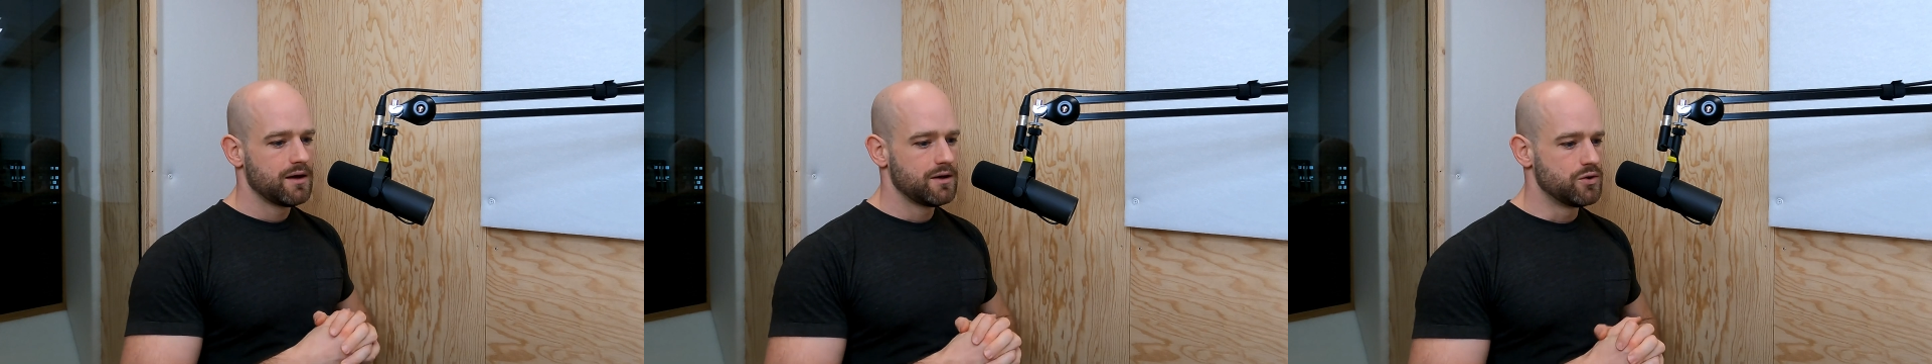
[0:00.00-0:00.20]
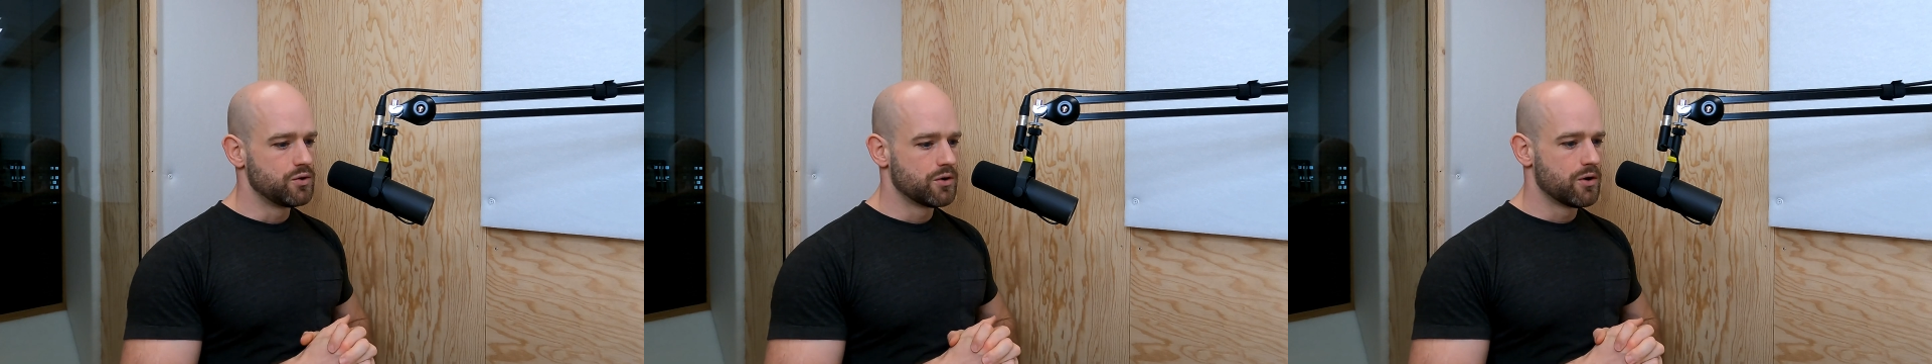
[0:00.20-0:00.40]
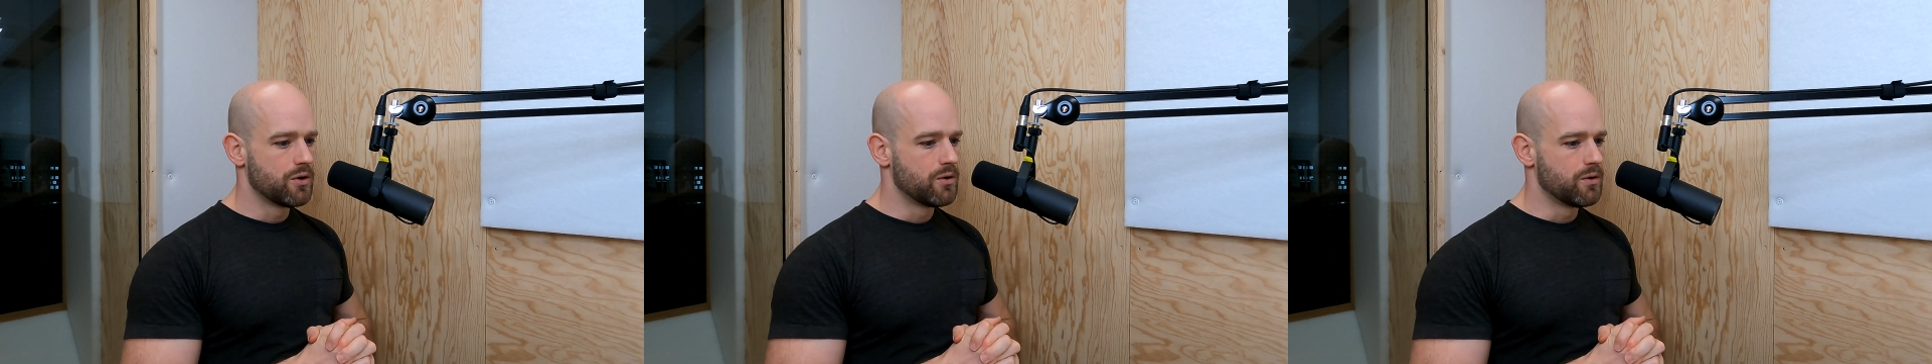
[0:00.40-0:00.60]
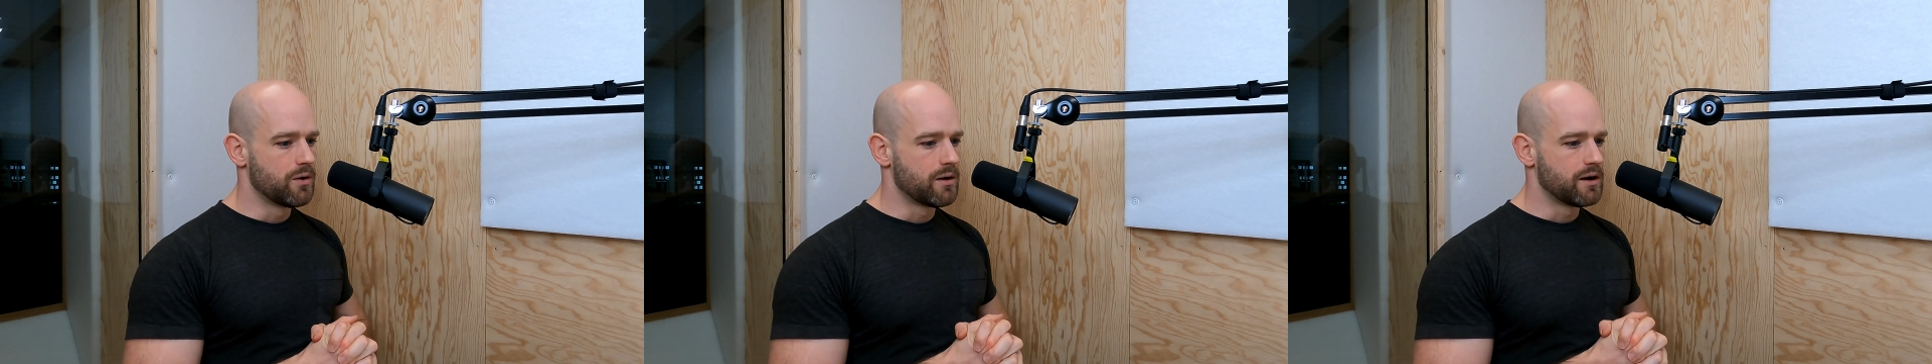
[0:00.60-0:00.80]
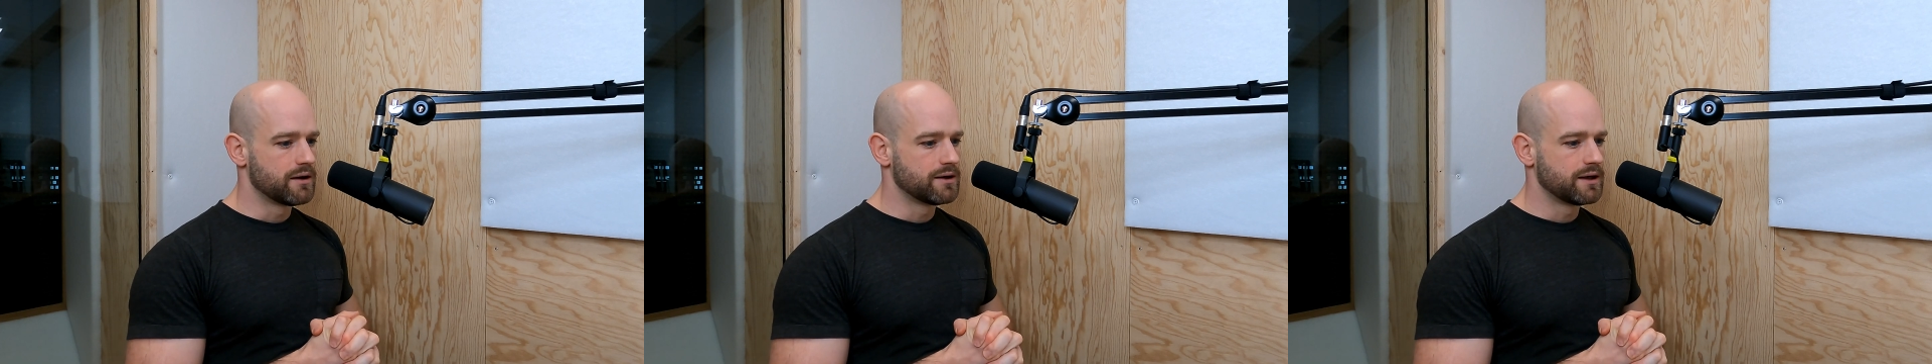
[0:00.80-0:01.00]
you
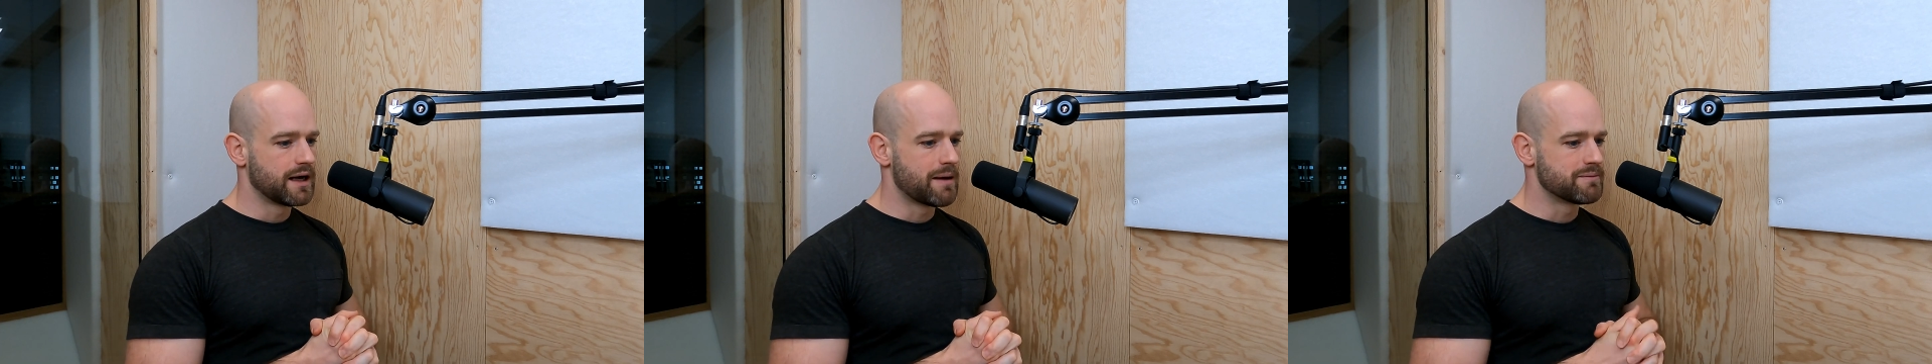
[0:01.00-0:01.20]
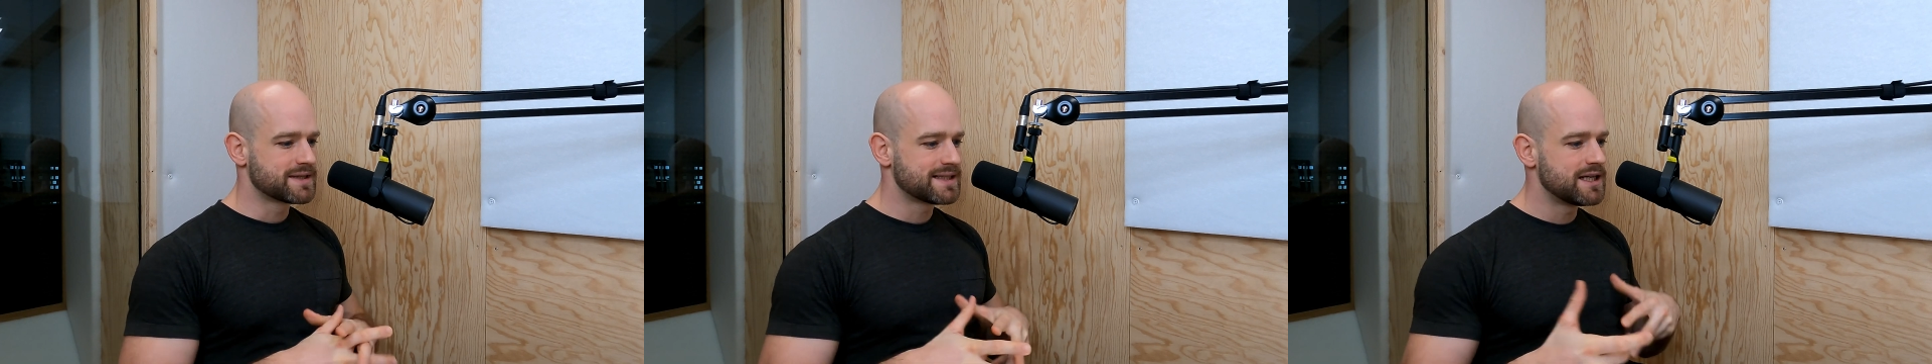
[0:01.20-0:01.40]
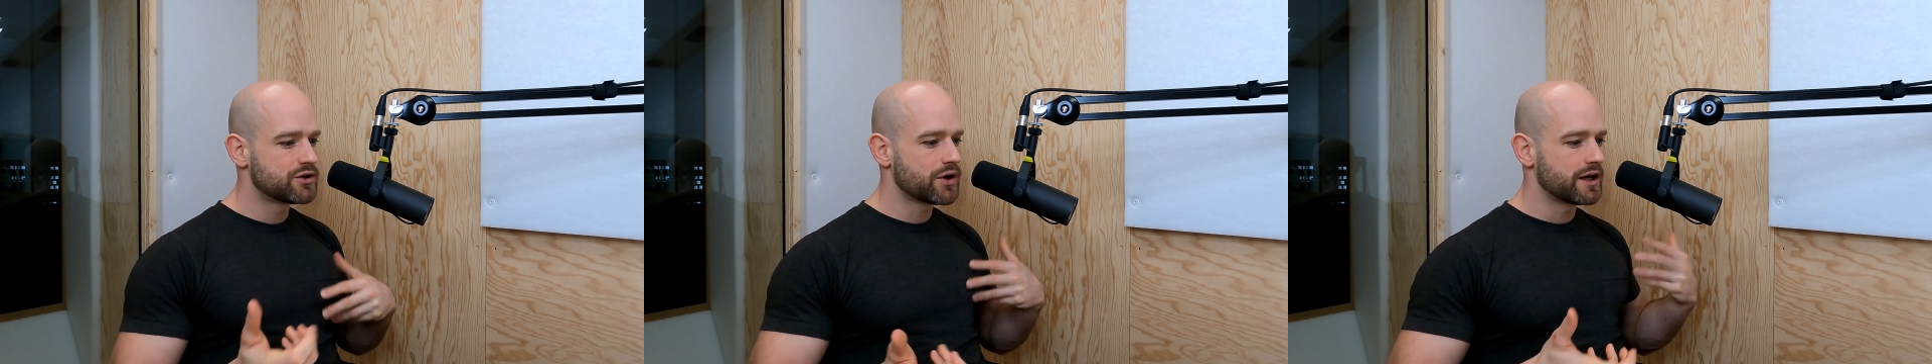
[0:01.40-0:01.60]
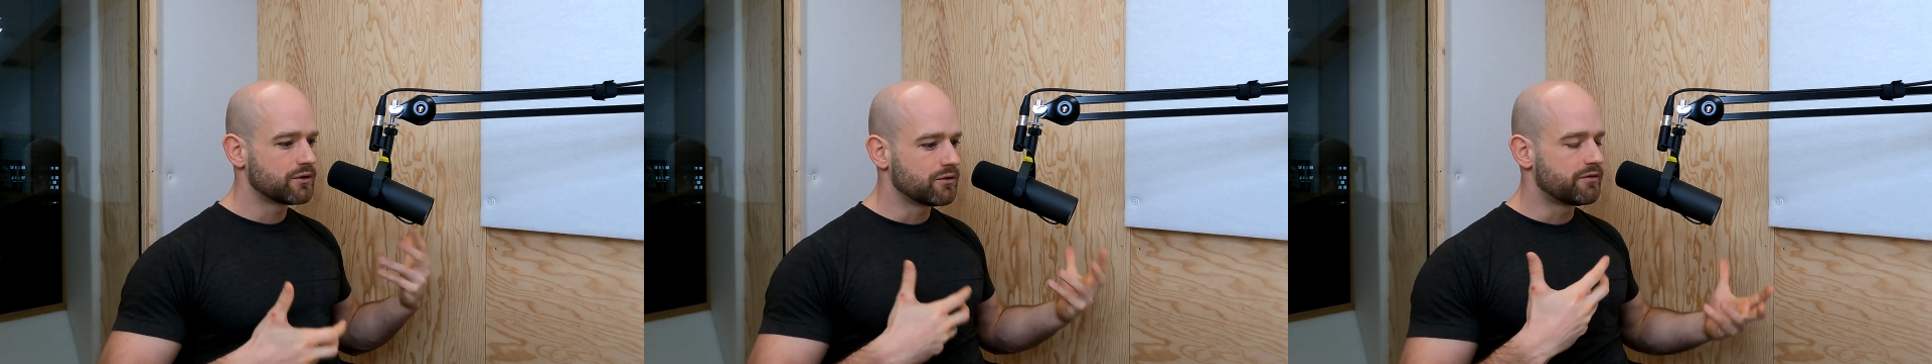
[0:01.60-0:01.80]
know, I'm still trying